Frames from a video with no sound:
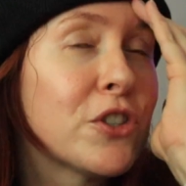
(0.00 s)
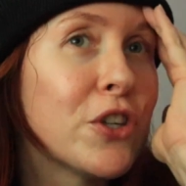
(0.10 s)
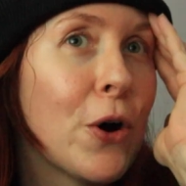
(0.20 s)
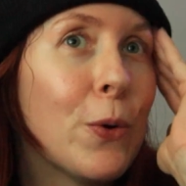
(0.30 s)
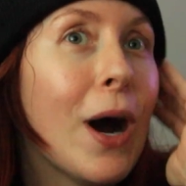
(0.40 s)

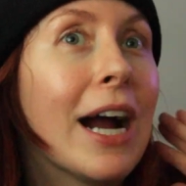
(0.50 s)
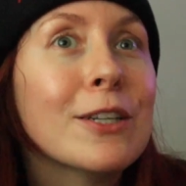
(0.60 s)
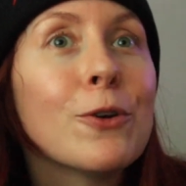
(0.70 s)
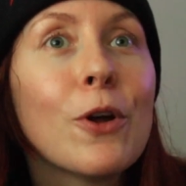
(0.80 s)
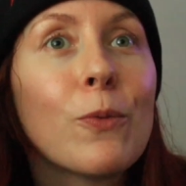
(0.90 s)
So I
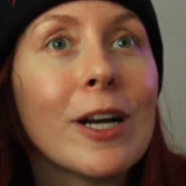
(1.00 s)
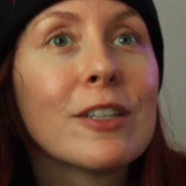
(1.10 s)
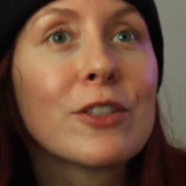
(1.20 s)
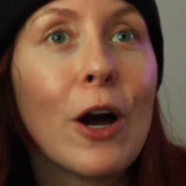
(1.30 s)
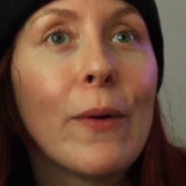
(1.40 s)
don't know where
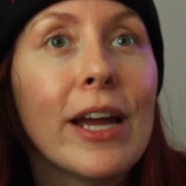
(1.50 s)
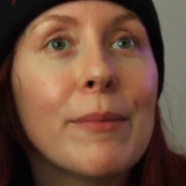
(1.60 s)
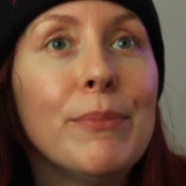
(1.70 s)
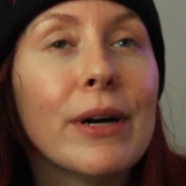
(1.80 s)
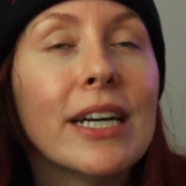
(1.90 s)
it's
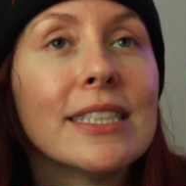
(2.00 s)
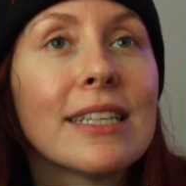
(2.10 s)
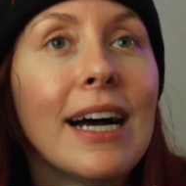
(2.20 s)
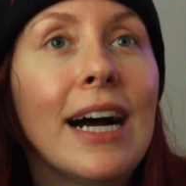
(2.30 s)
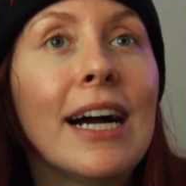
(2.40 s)
going, but
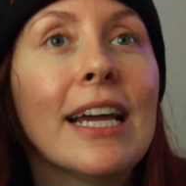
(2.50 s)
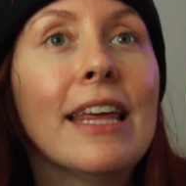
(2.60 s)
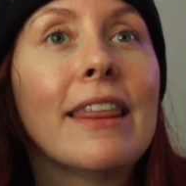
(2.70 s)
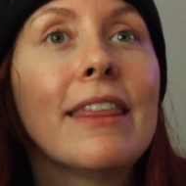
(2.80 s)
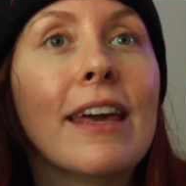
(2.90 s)

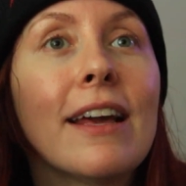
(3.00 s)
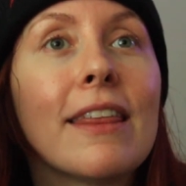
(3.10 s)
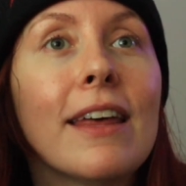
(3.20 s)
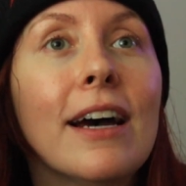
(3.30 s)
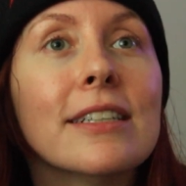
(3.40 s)
I think
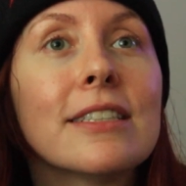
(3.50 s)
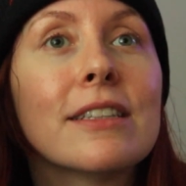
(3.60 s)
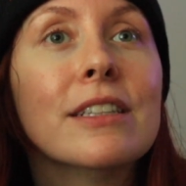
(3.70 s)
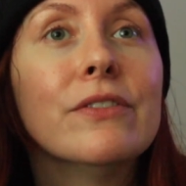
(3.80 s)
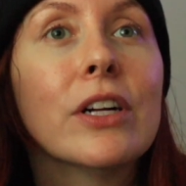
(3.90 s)
that
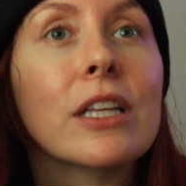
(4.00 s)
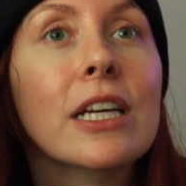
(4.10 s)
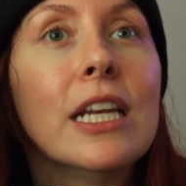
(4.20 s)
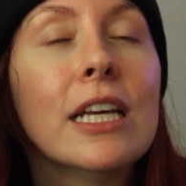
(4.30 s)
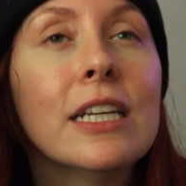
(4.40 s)
the
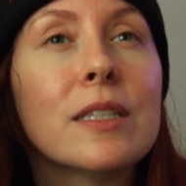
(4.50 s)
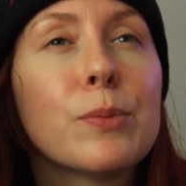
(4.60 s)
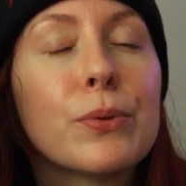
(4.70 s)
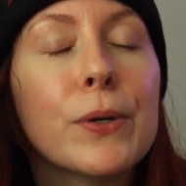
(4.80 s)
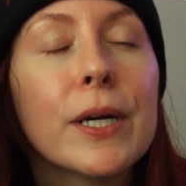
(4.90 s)
villain is
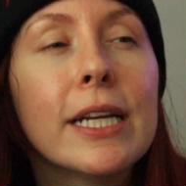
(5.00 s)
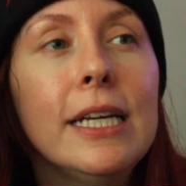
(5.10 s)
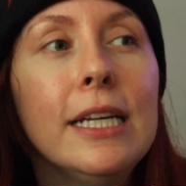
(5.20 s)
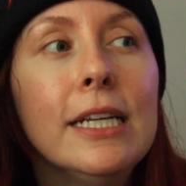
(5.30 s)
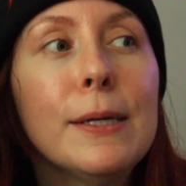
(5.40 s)

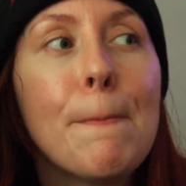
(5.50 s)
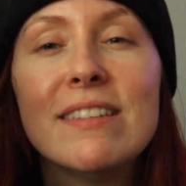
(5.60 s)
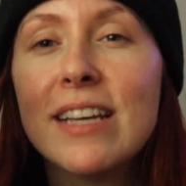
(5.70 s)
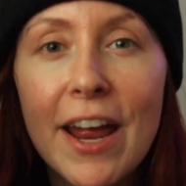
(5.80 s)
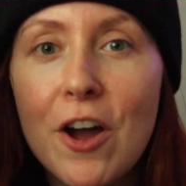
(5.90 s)
pretty
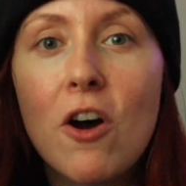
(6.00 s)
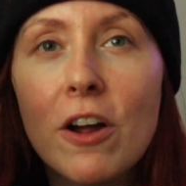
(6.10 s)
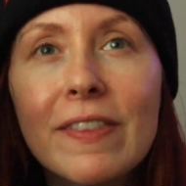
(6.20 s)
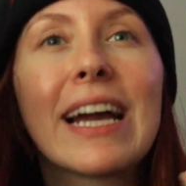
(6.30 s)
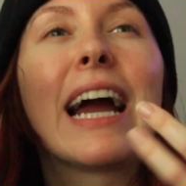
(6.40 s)
dead
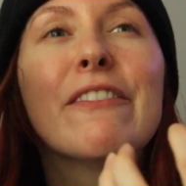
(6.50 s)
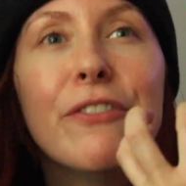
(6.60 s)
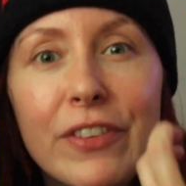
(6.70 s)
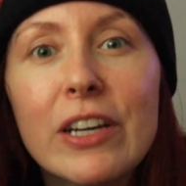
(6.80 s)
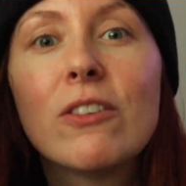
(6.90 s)
on. Like, I
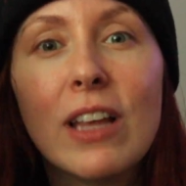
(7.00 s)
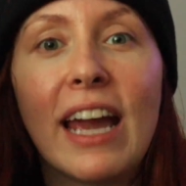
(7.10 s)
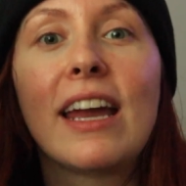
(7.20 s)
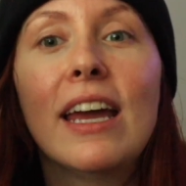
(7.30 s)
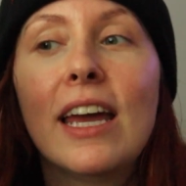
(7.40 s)
feel
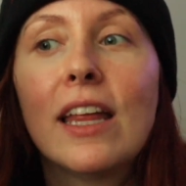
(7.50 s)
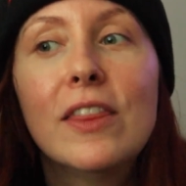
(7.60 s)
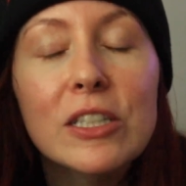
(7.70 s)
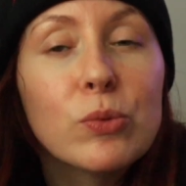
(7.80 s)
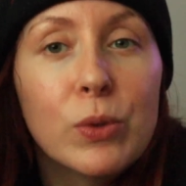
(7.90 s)
like
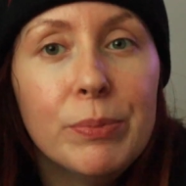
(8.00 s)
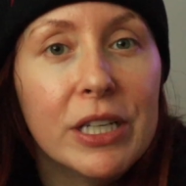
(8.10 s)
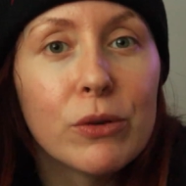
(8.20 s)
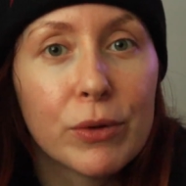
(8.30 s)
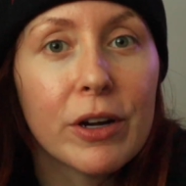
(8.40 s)
this would
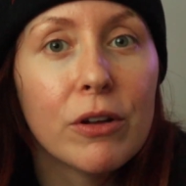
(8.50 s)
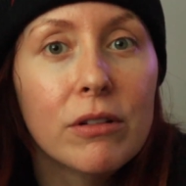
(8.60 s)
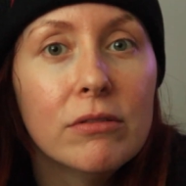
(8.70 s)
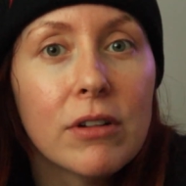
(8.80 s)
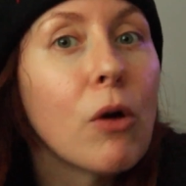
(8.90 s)
be a real